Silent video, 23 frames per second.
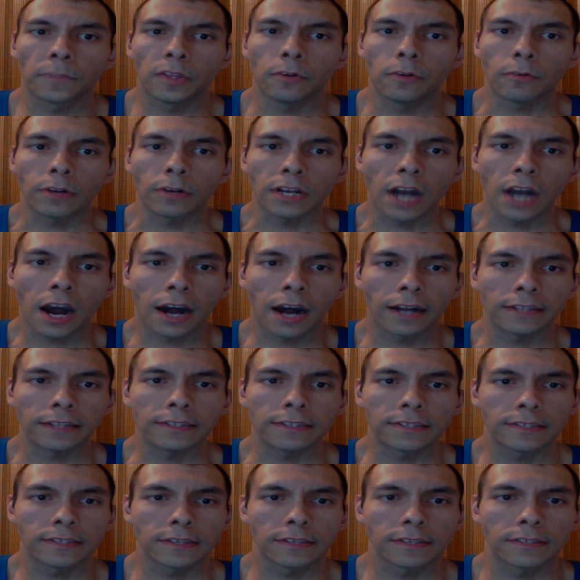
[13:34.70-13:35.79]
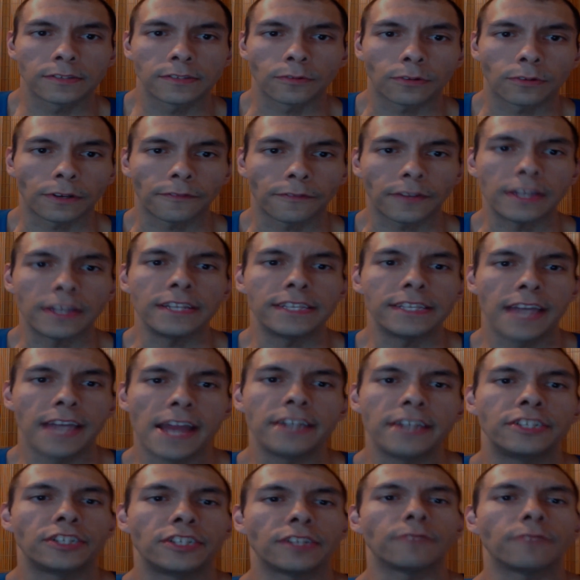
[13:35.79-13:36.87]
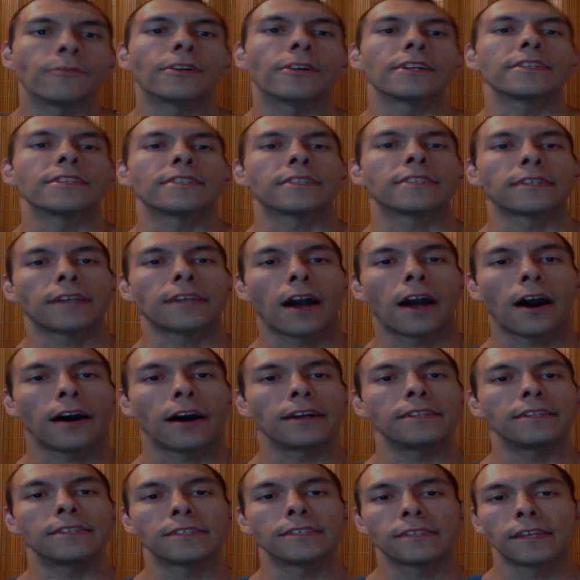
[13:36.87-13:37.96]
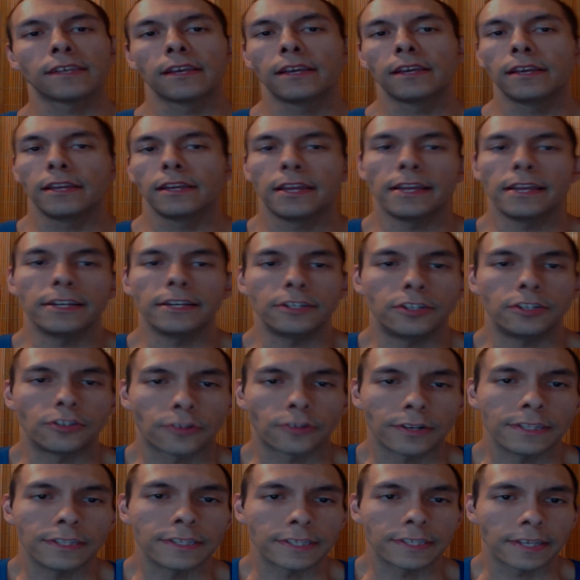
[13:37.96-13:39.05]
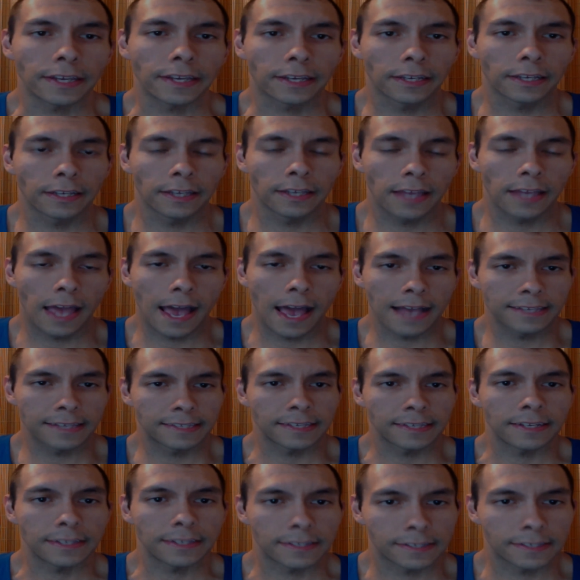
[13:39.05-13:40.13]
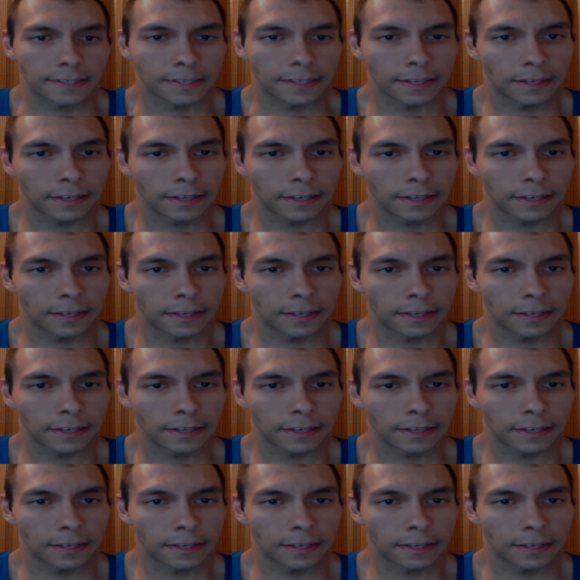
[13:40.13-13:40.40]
God's sort of intention, what is God's intrinsic essence,